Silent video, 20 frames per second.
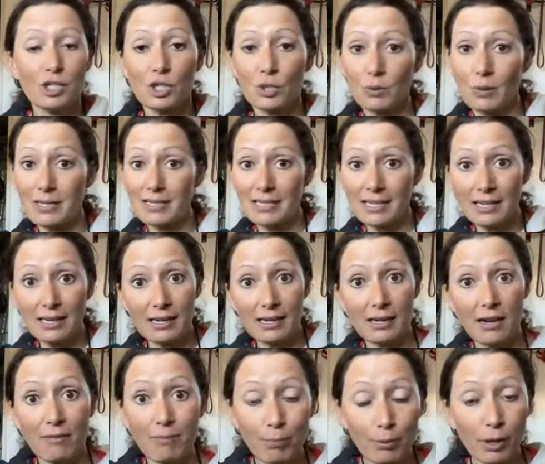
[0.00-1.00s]
she wasn't
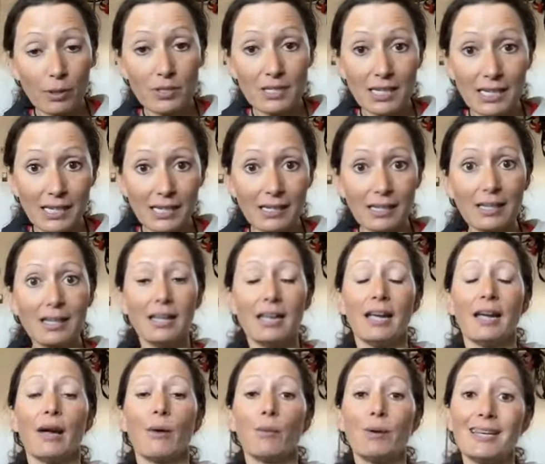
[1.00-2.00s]
eating enough protein
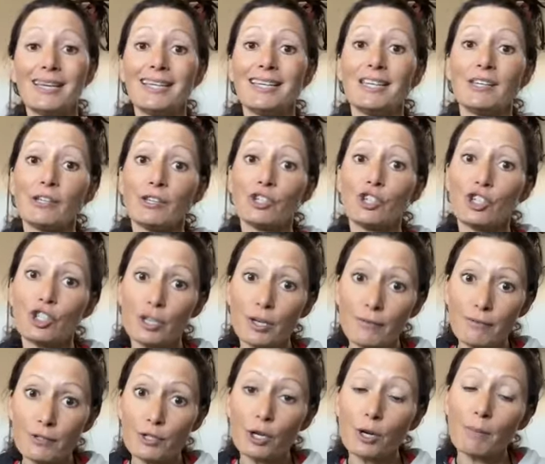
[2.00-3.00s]
and we needed to
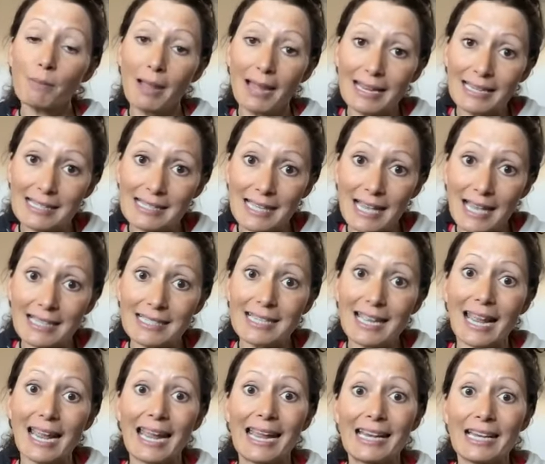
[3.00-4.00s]
shift her mindset
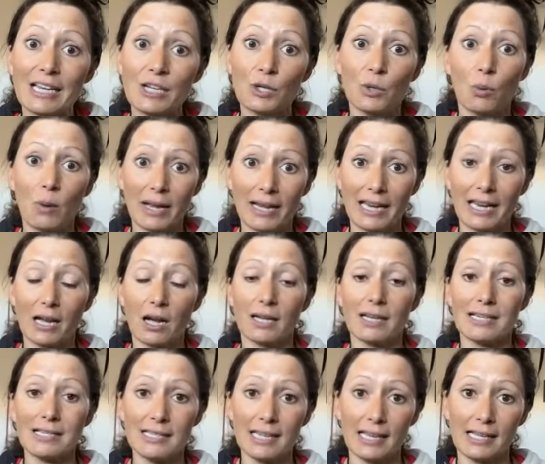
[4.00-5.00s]
to 80-20
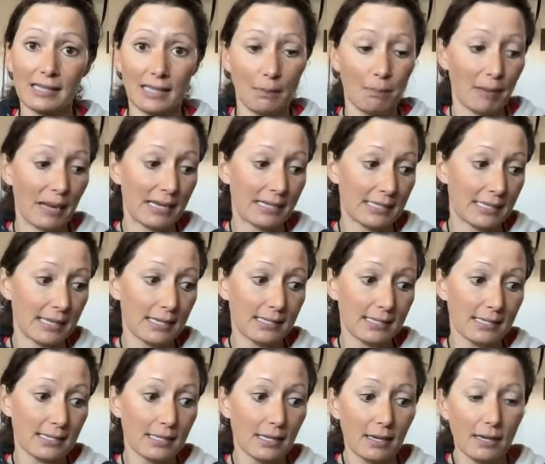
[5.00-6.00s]
on a daily
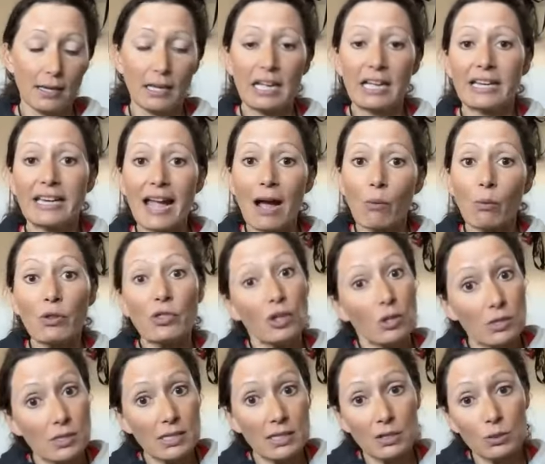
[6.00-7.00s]
basis now would
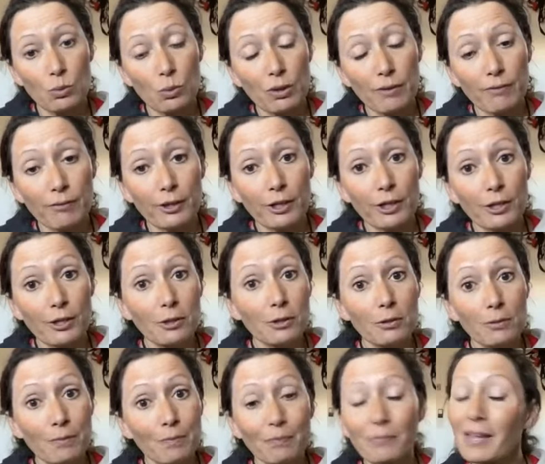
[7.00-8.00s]
those things work for
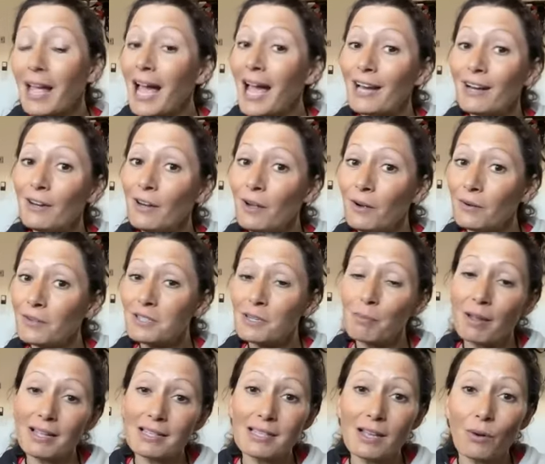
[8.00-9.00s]
you I don't know.
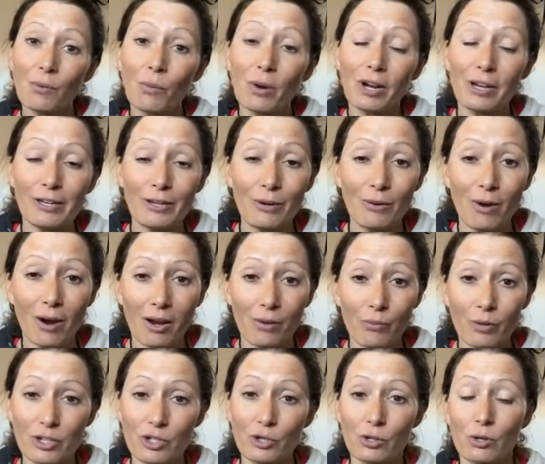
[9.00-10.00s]
Depends on where you are
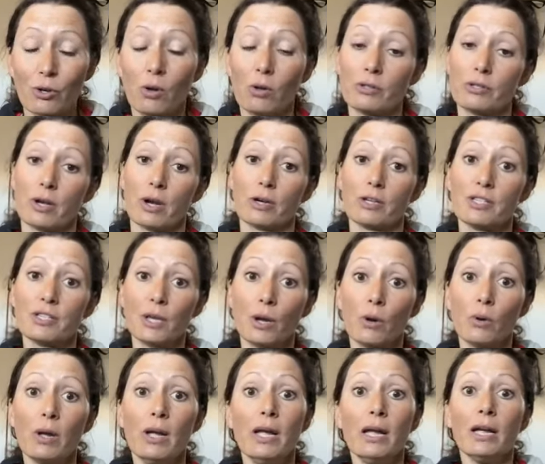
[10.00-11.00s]
and what your goals are.
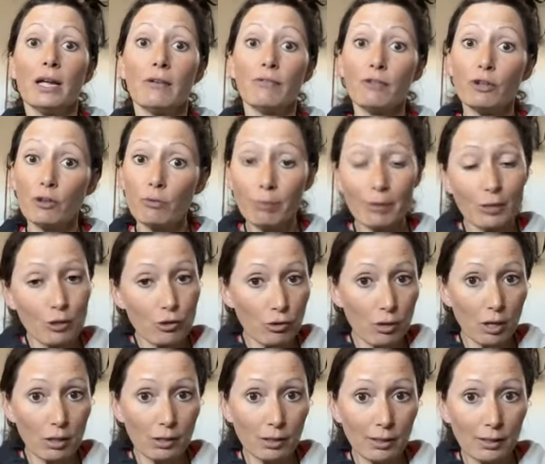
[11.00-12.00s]
So if you've been
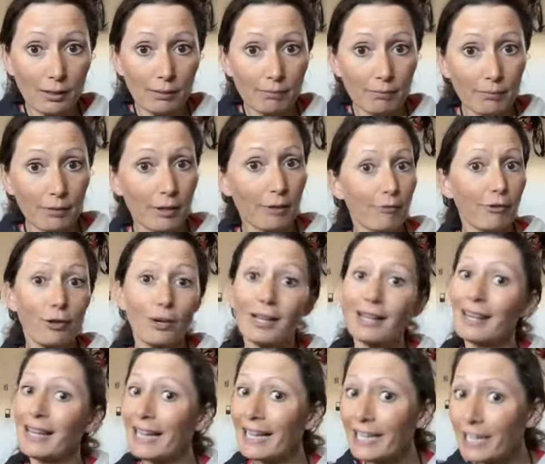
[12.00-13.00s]
struggling if you're
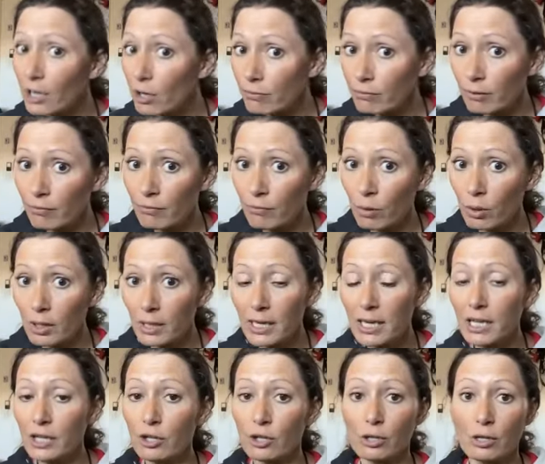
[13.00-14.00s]
a lady over
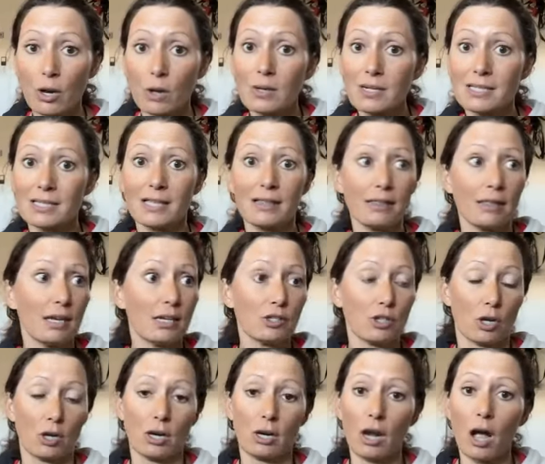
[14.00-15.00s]
40 and you're noticing
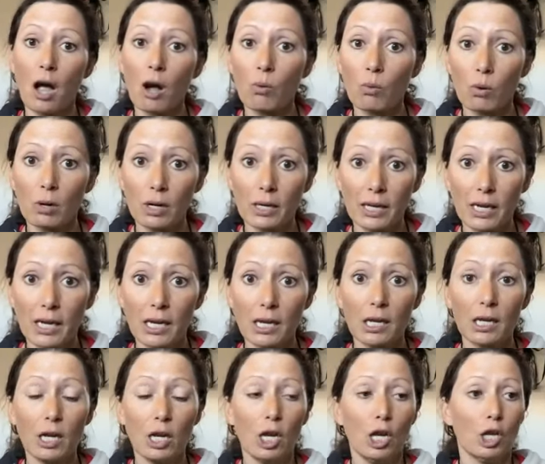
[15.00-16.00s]
things are not
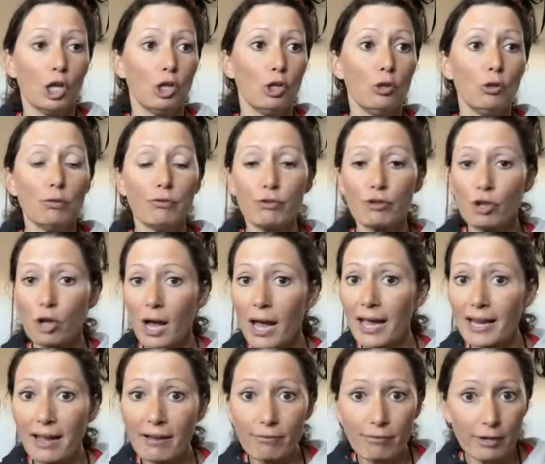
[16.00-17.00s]
working, you've
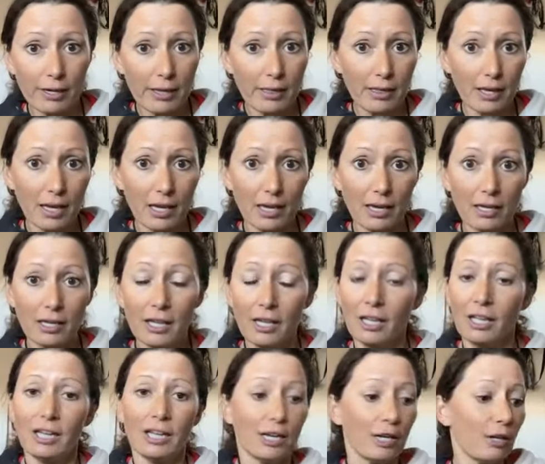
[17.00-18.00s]
tried everything.
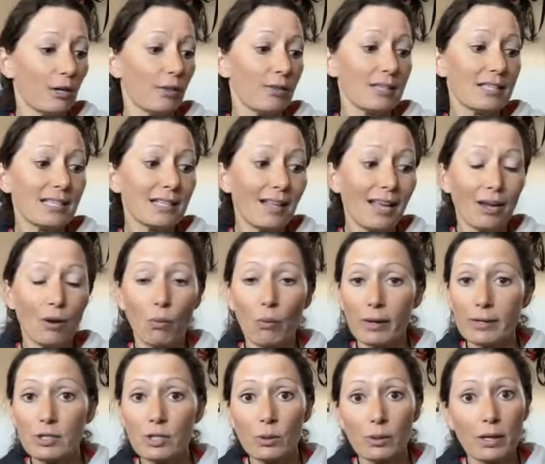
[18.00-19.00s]
You know, this client
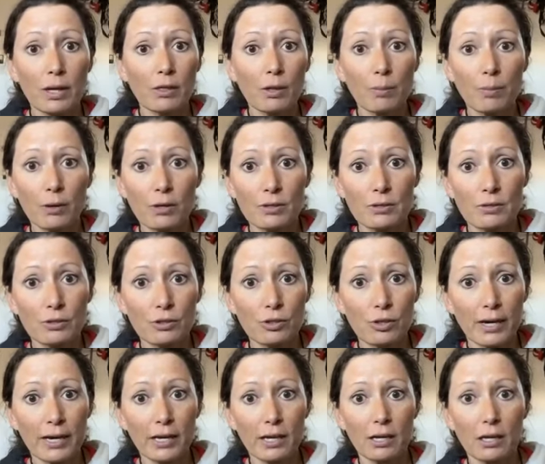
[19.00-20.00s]
went to another personal
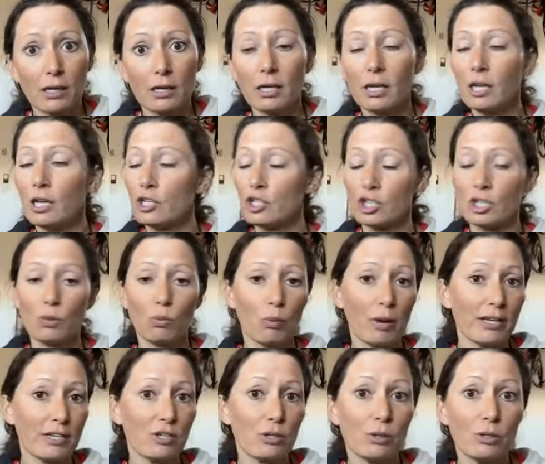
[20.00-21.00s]
trainer, she
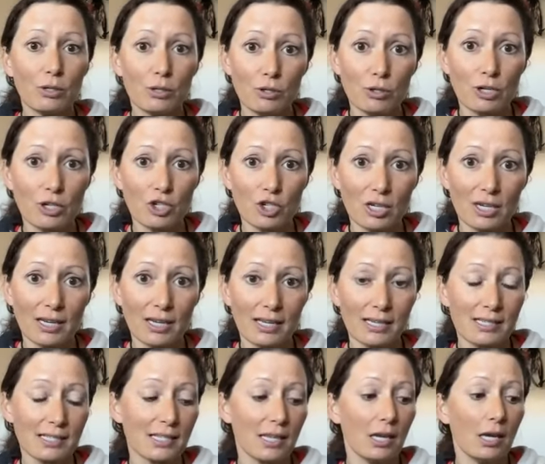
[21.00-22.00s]
went to a
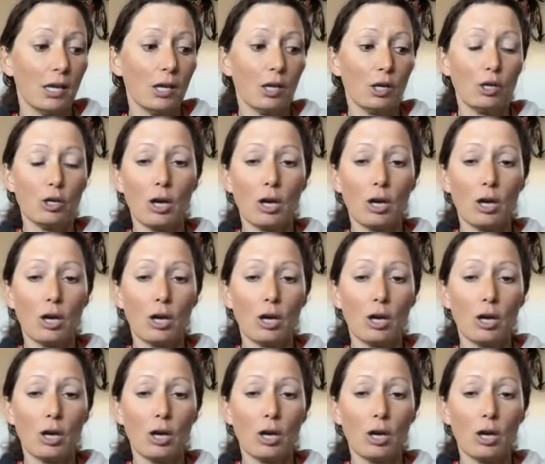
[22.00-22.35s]
nutritionist.